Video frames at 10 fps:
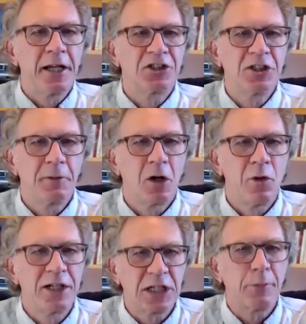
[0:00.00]
in a similar
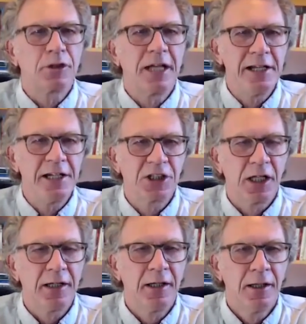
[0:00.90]
way
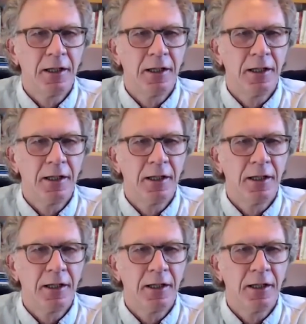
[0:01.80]
simultaneously.